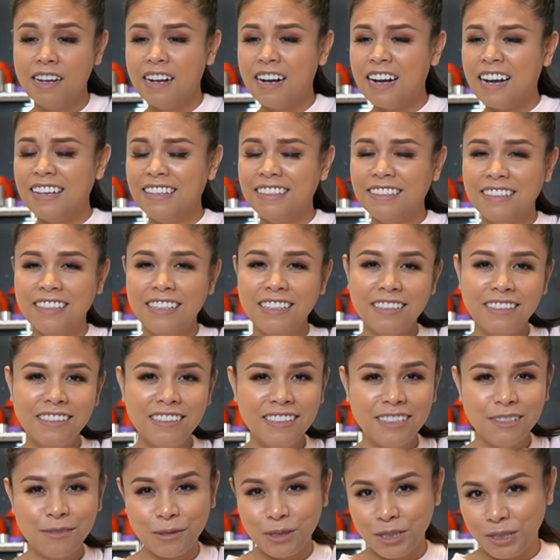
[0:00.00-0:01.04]
I think
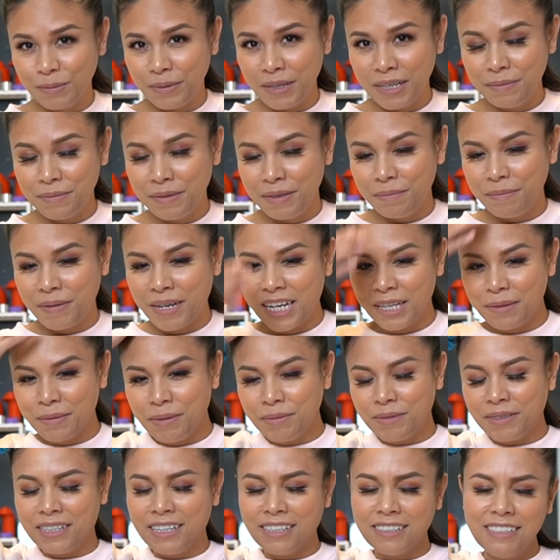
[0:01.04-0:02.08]
these rosemary mint bath
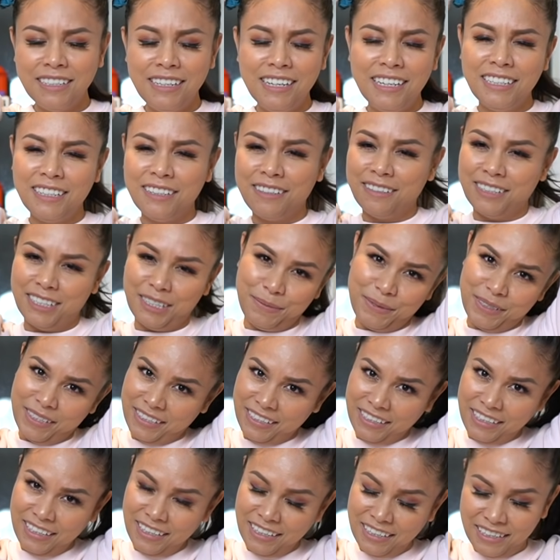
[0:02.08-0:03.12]
bombs are actually kind of
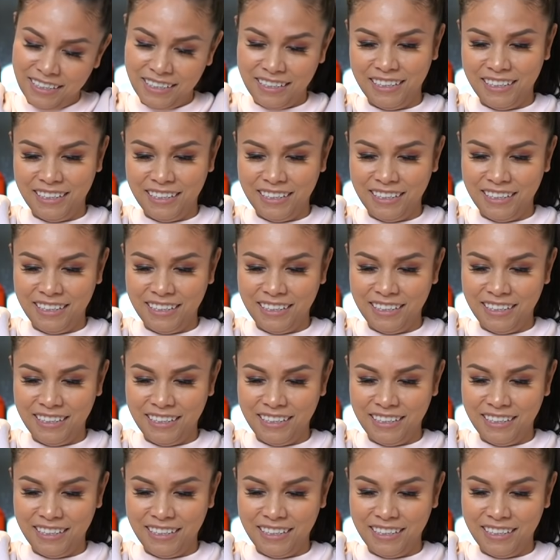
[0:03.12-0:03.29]
Christmassy,